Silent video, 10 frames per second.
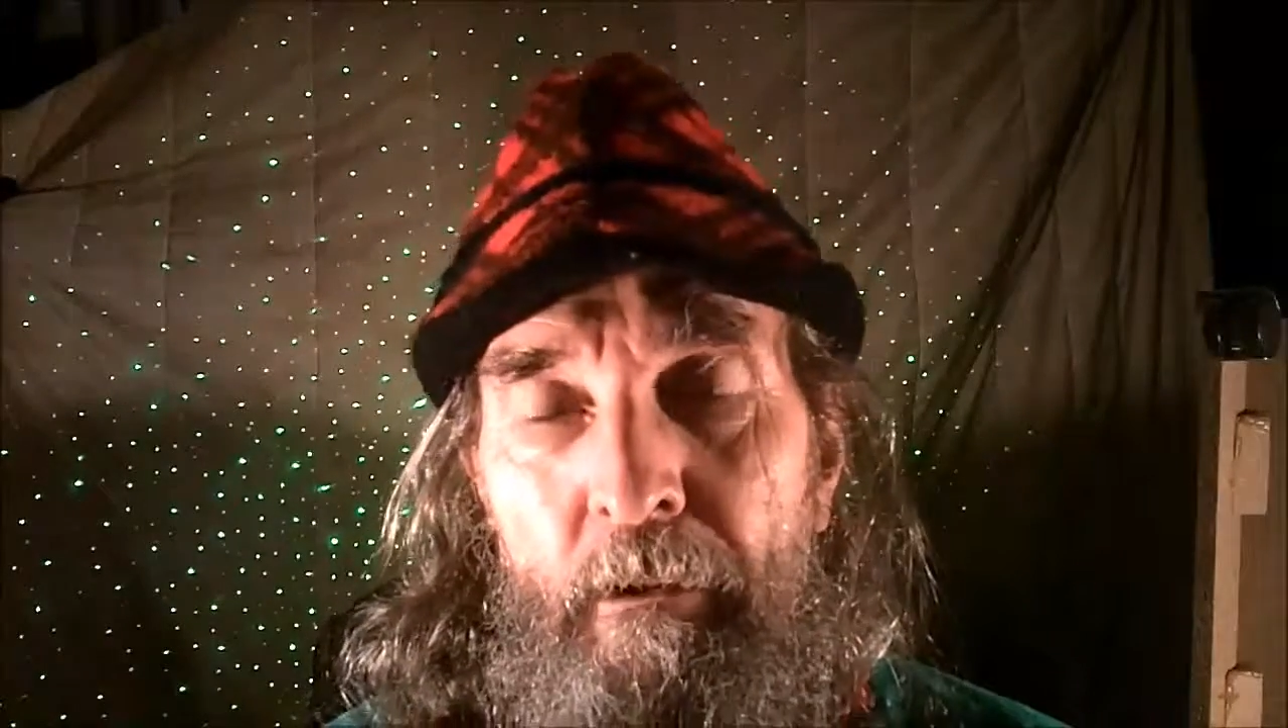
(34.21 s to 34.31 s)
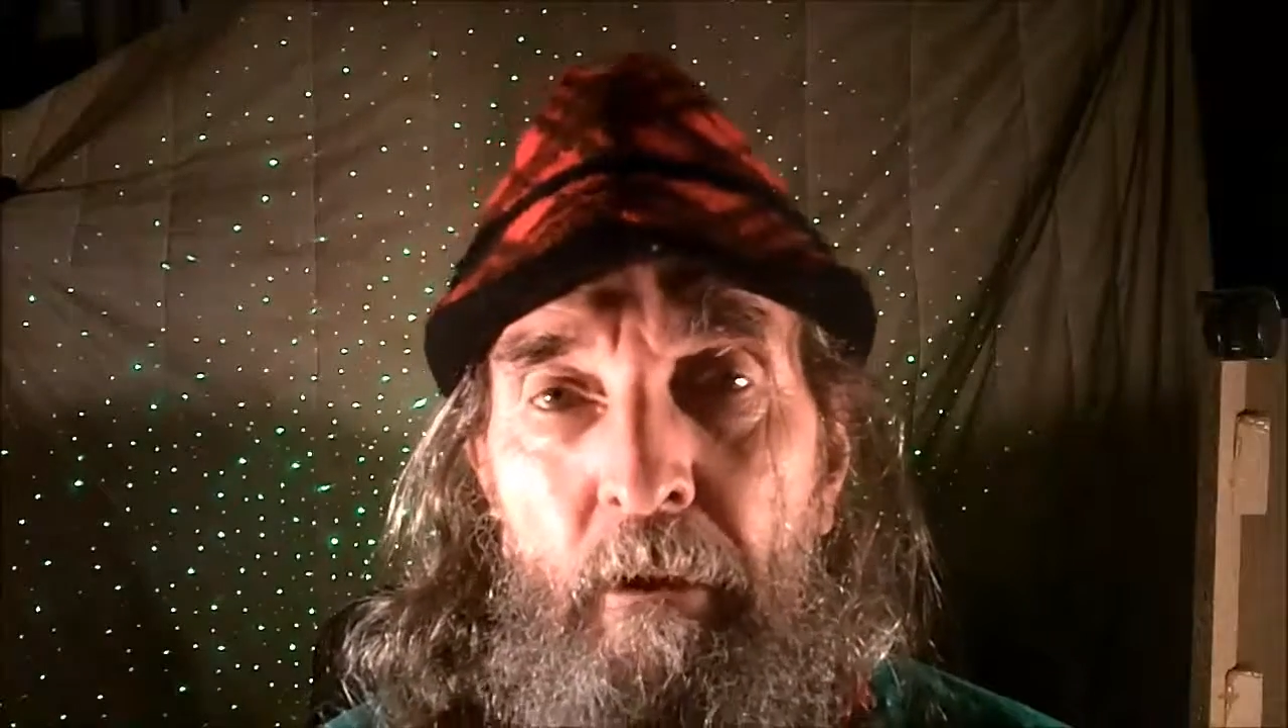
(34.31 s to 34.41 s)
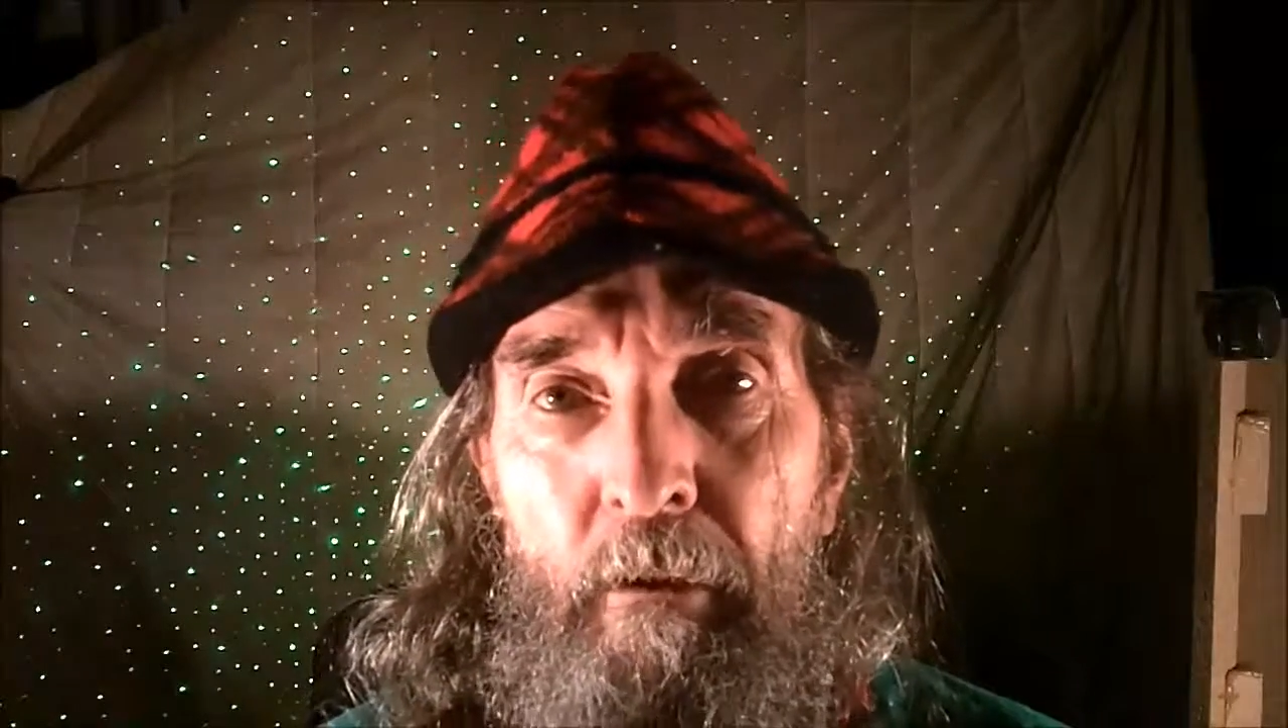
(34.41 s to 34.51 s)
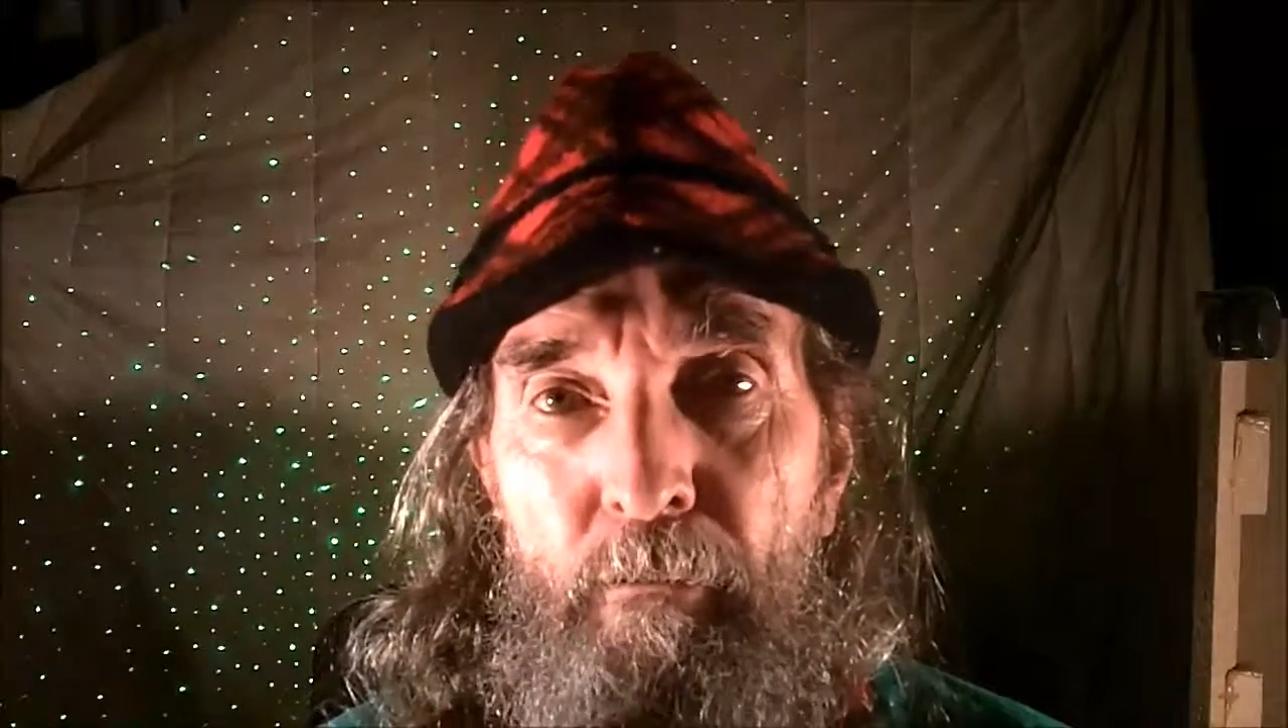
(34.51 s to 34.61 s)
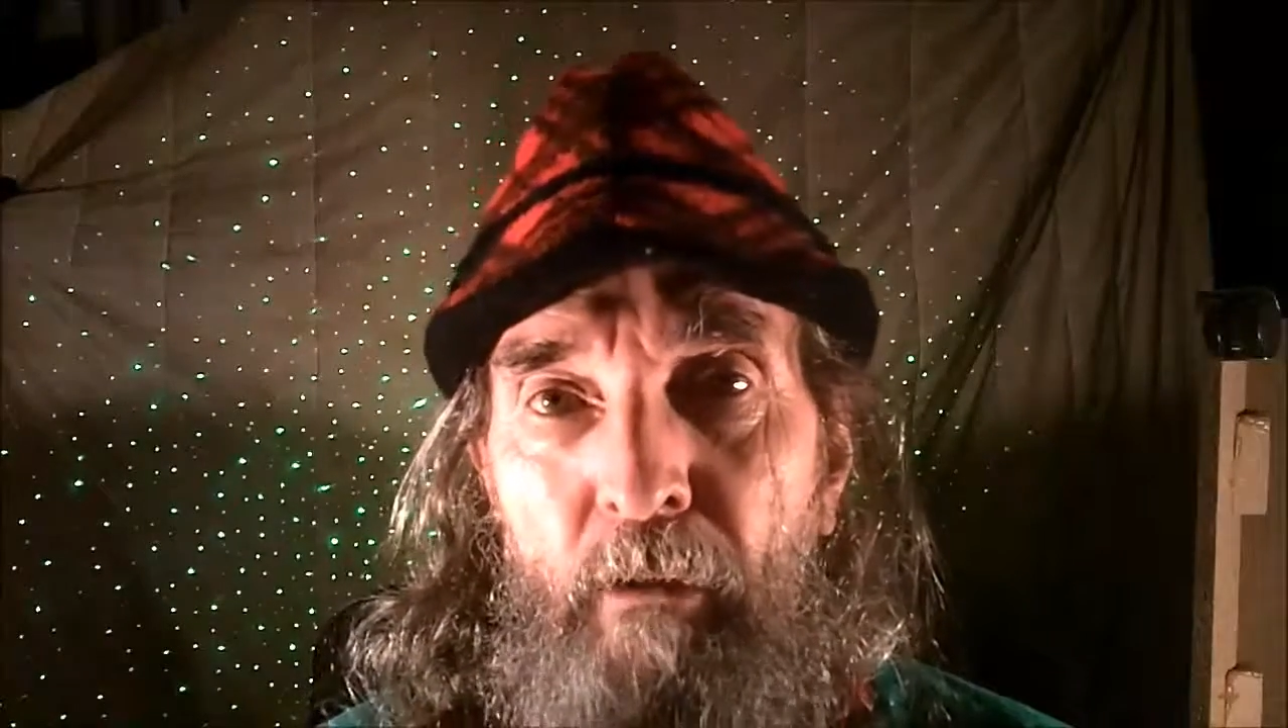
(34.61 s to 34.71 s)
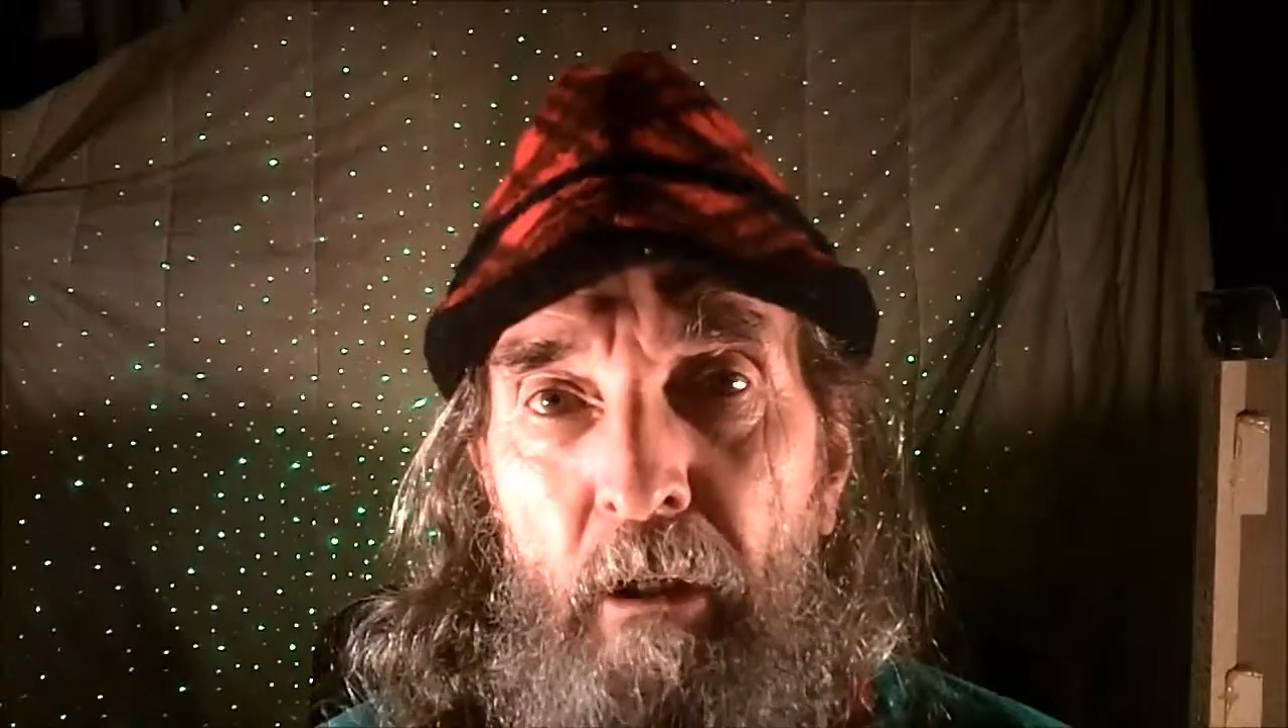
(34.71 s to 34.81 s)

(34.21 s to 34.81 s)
working on the